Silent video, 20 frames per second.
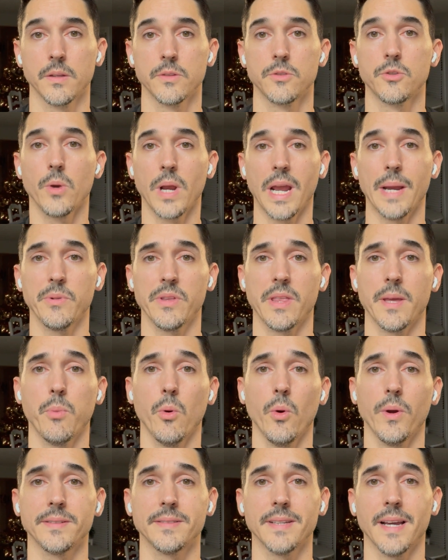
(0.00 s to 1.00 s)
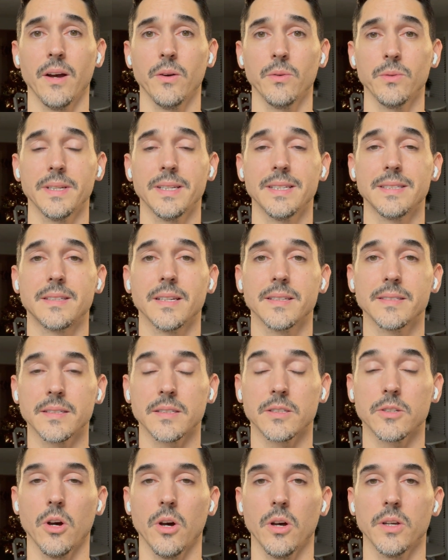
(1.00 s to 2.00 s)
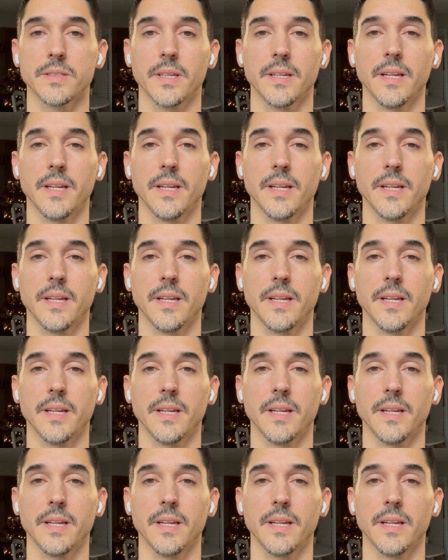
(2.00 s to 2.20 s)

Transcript: To hammer that point down, it doesn't cost